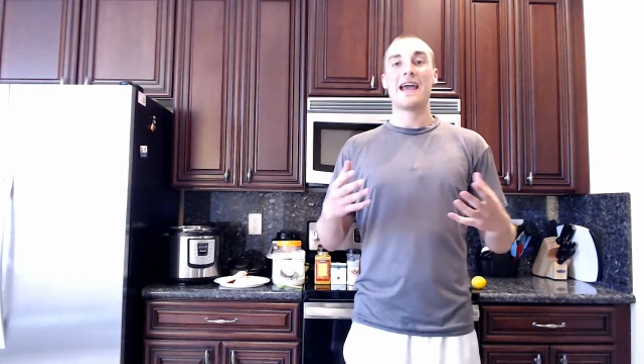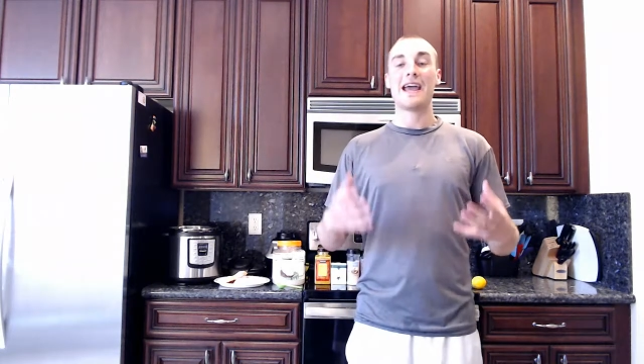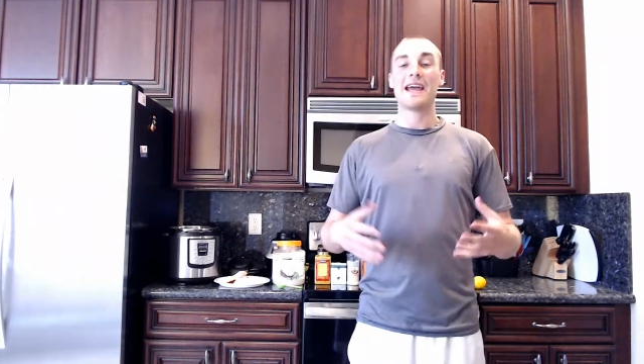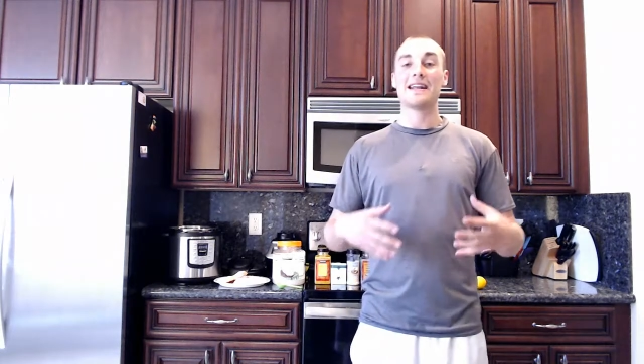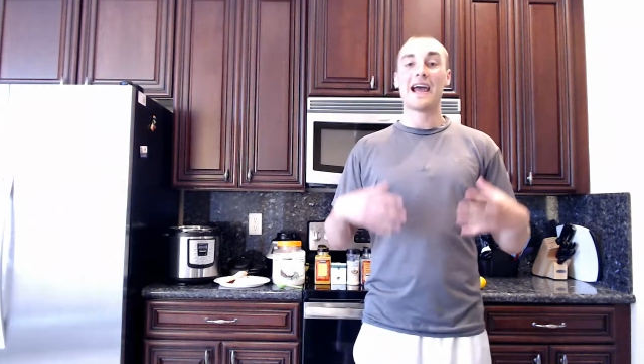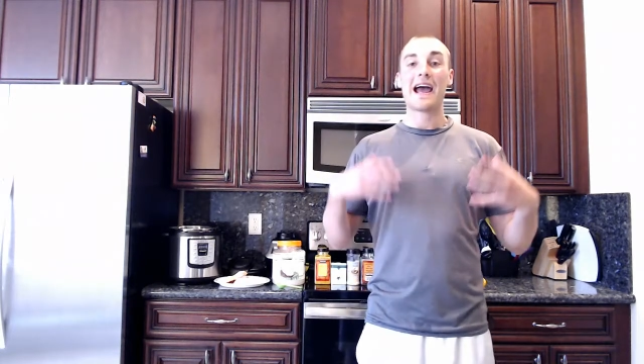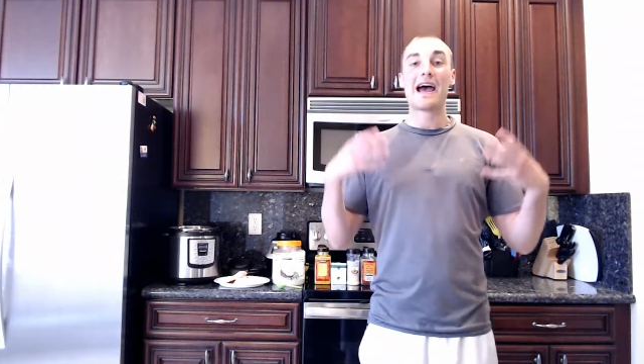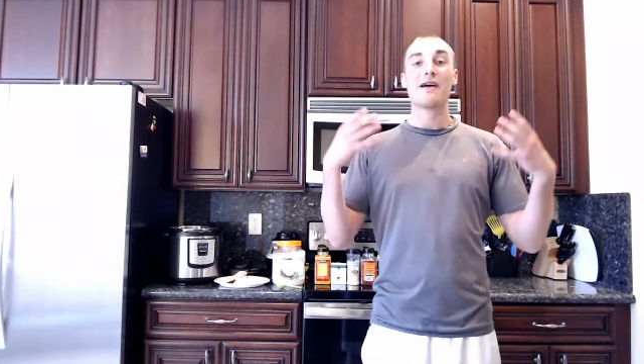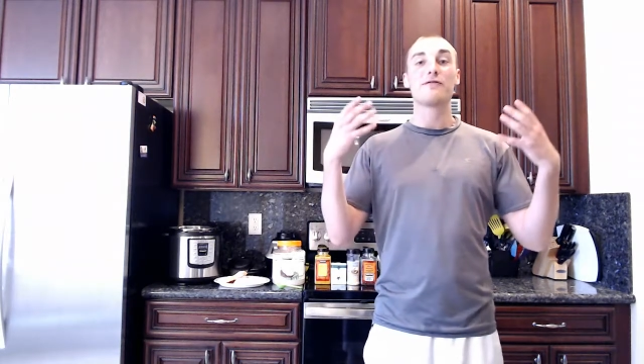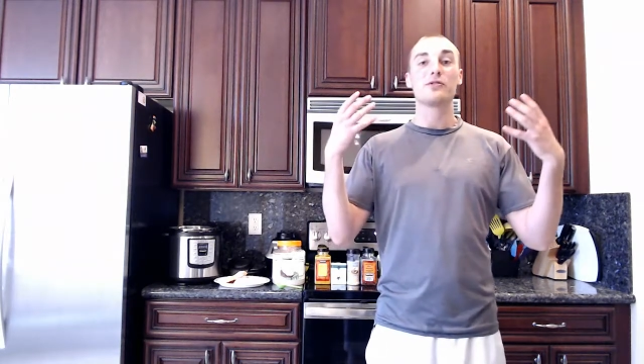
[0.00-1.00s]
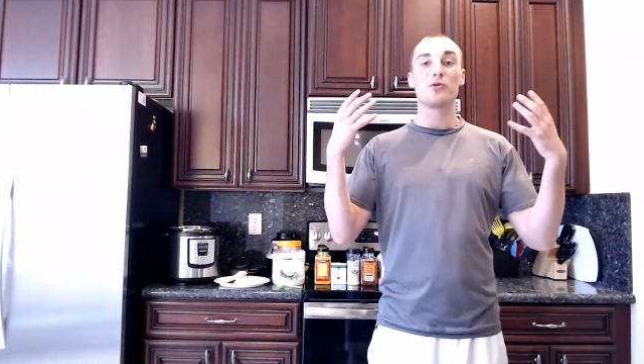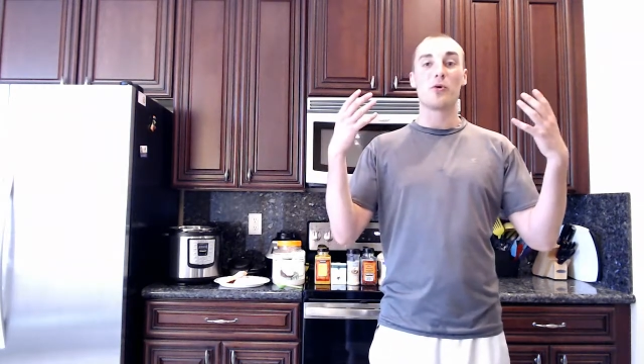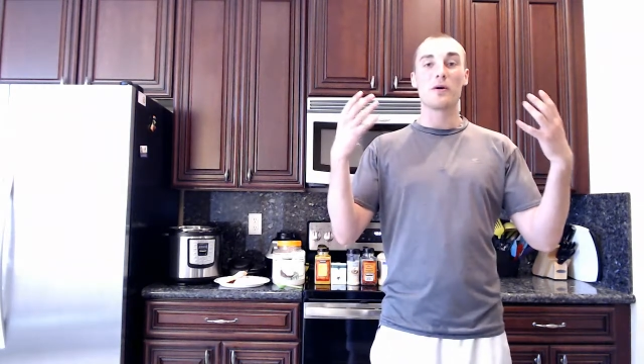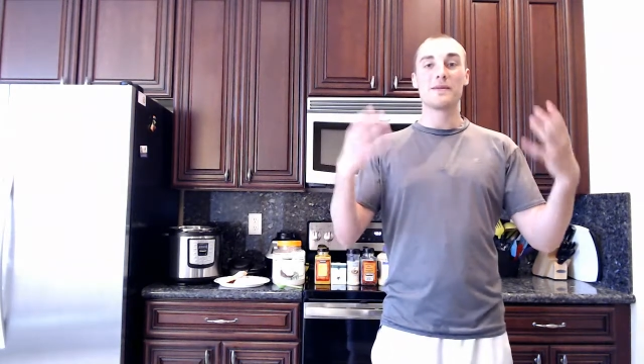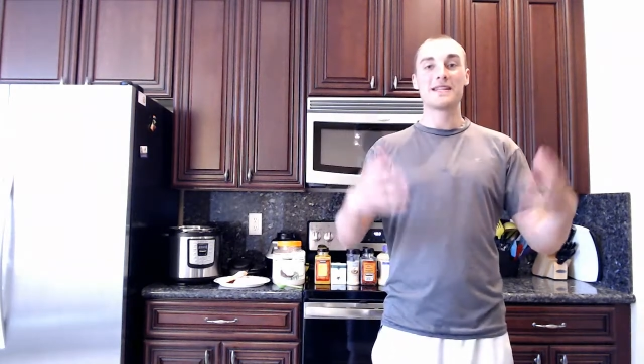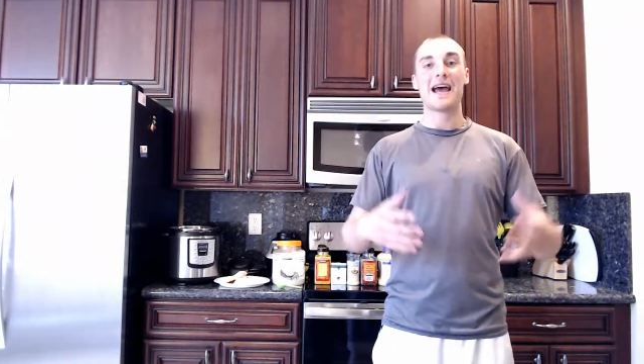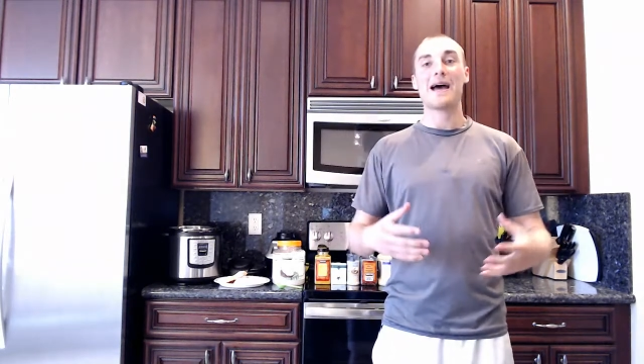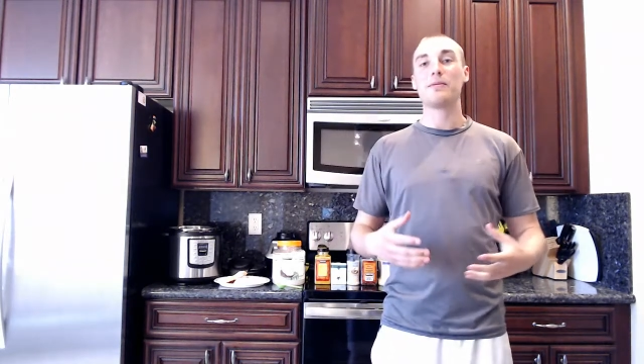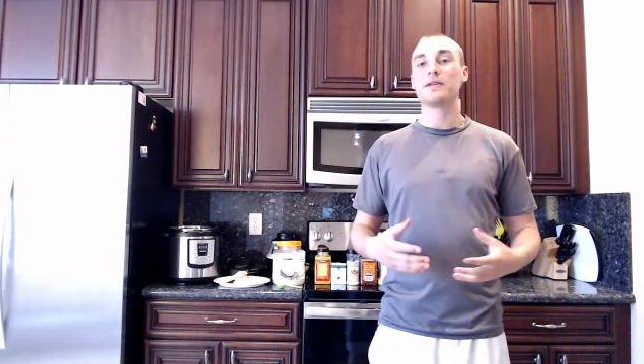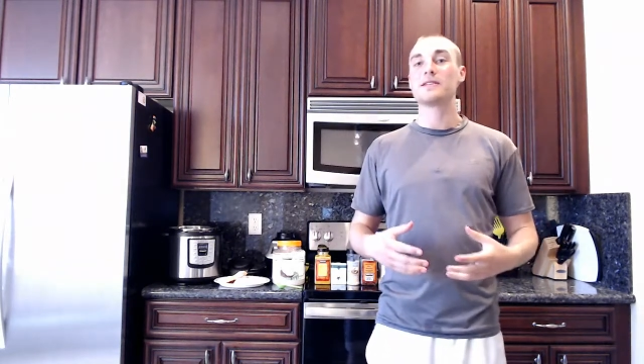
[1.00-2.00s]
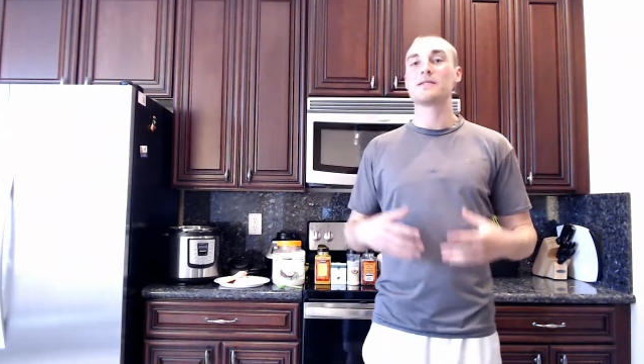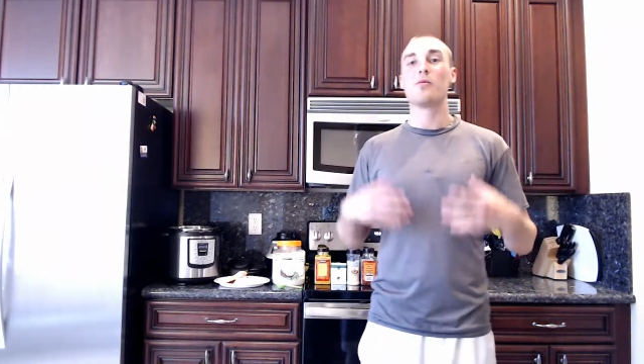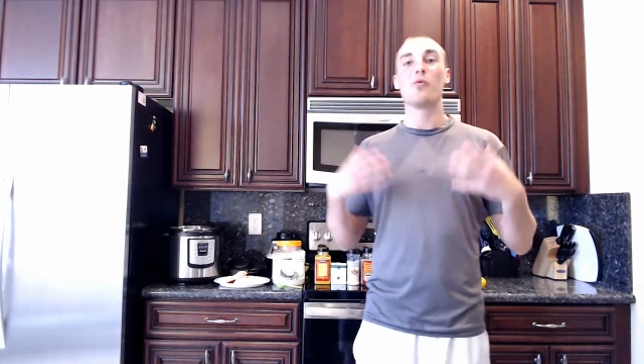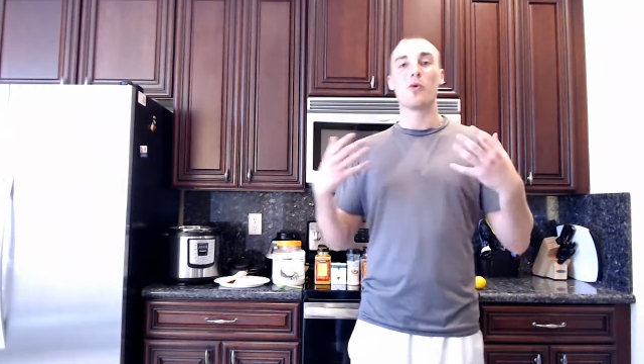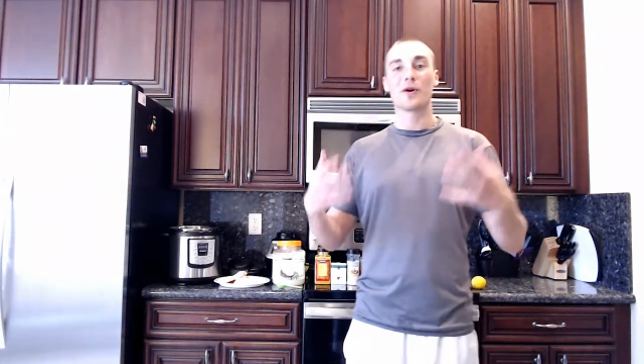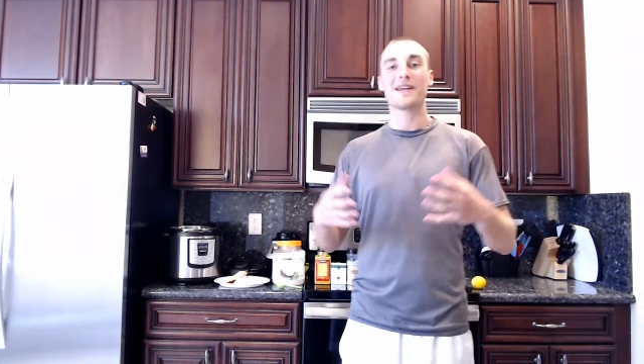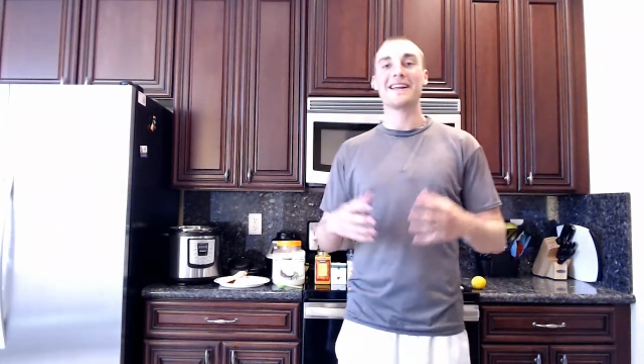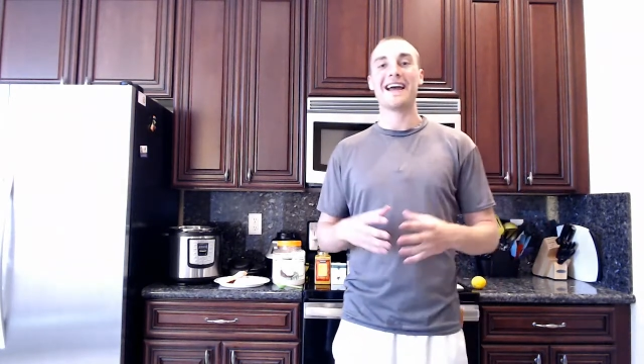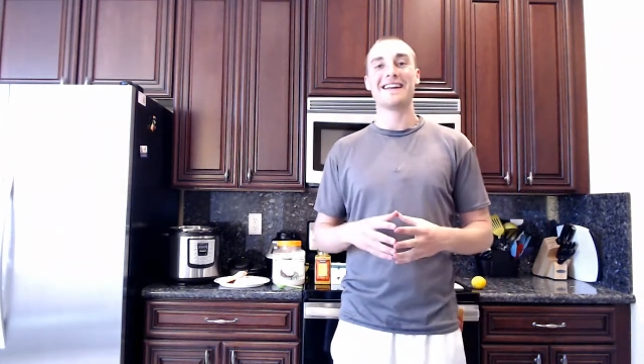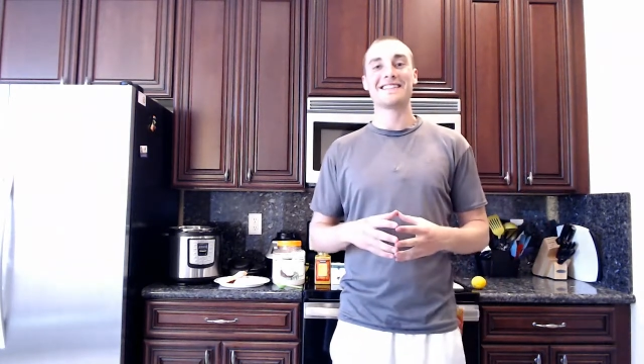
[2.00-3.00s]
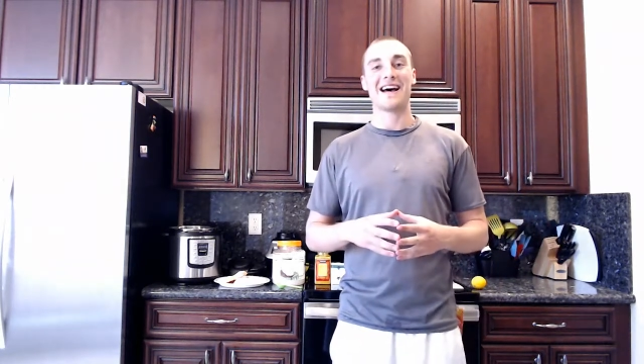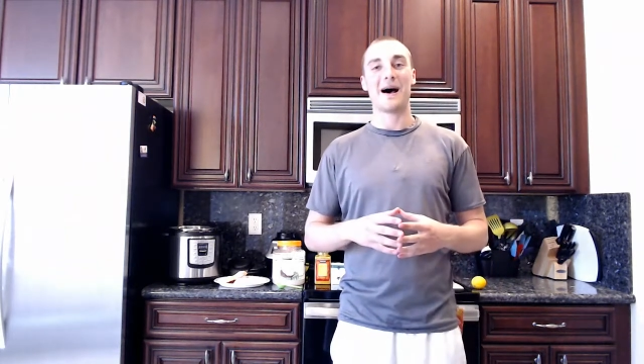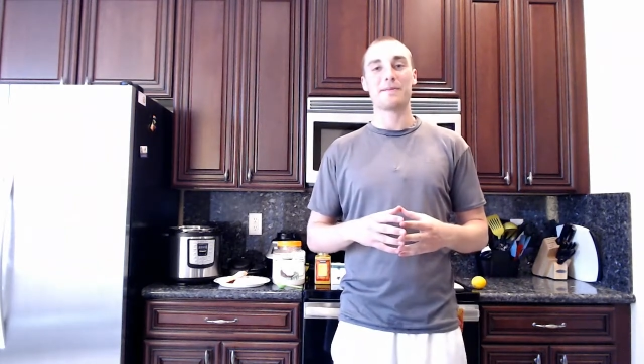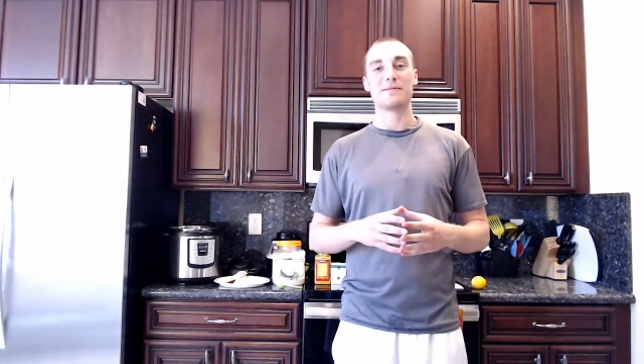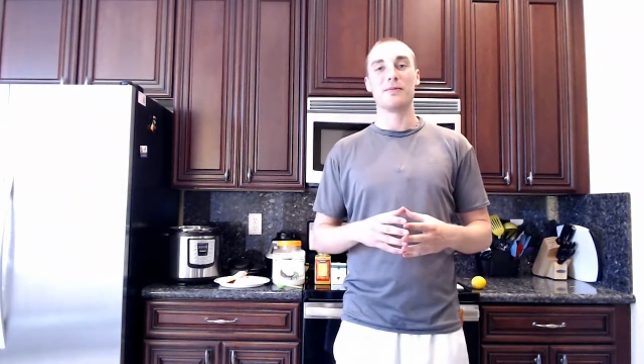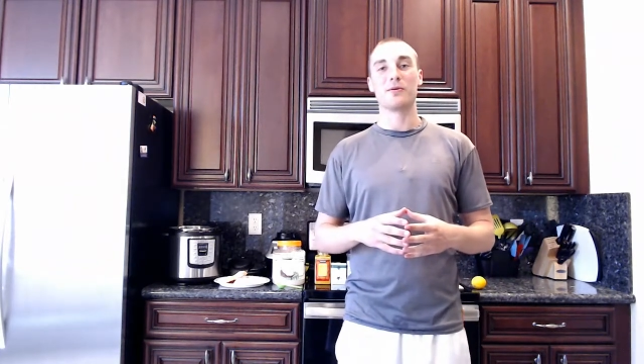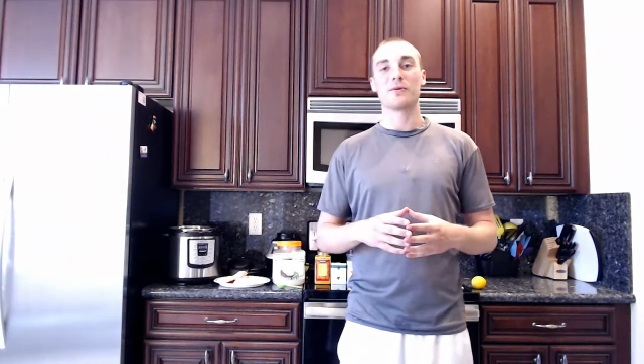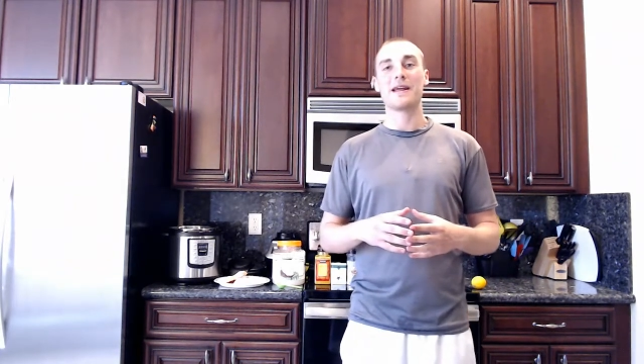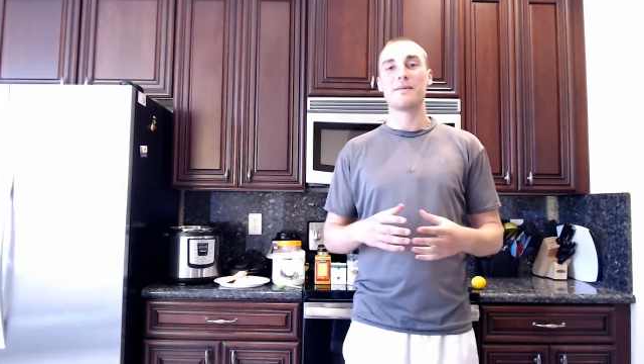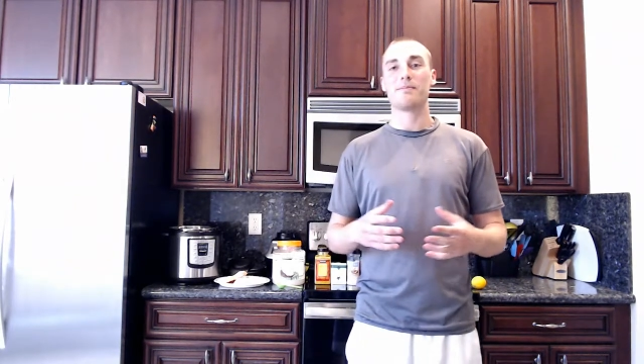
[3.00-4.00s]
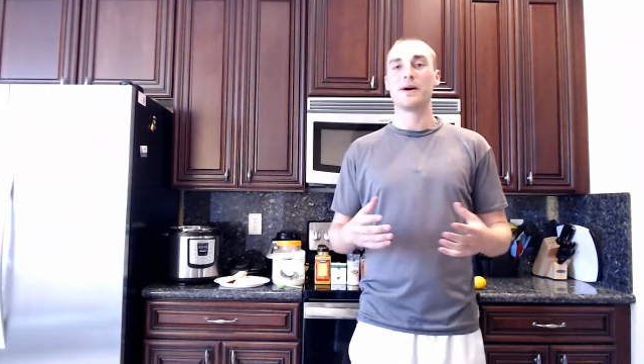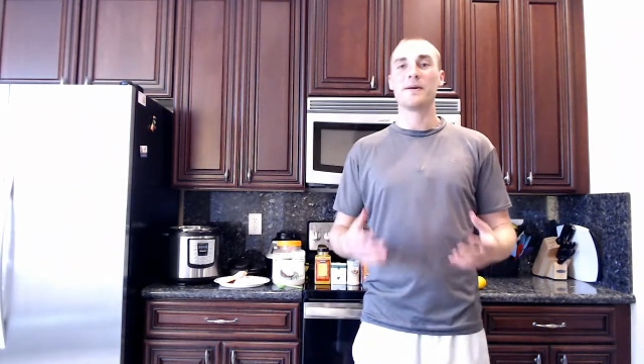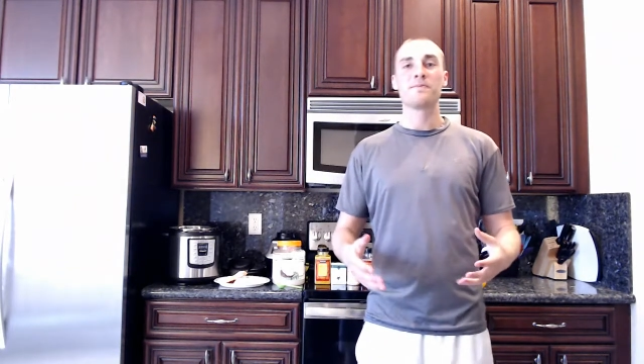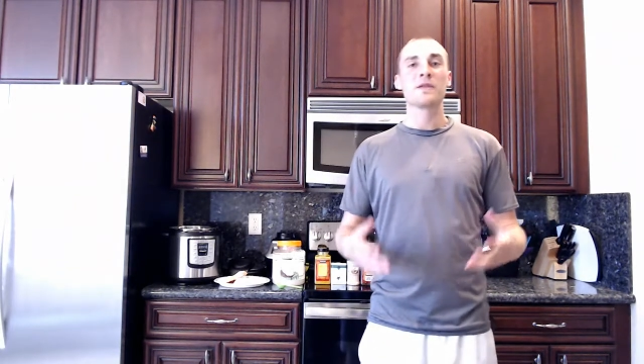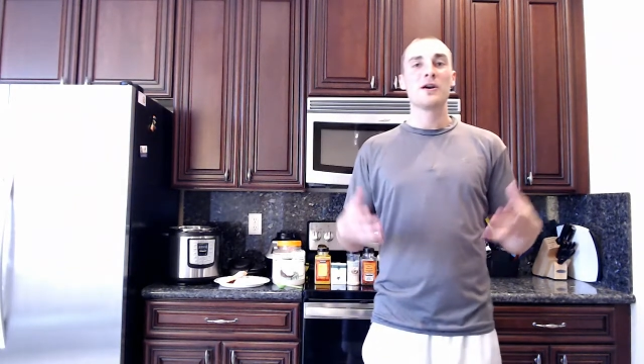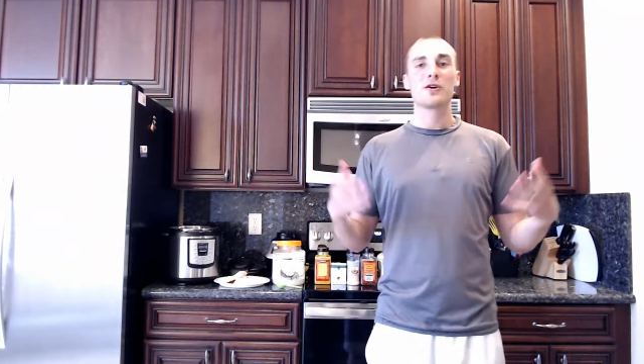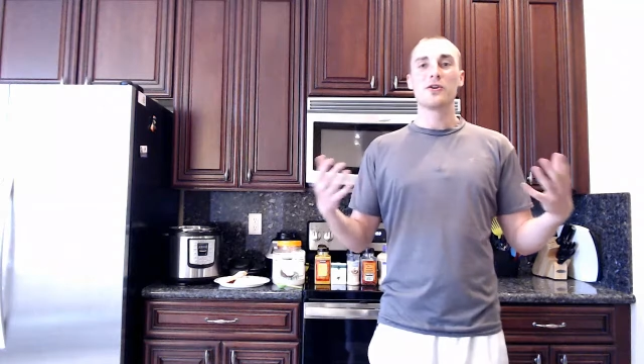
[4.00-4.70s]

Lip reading: and have your metabolism working at its optimal rate. But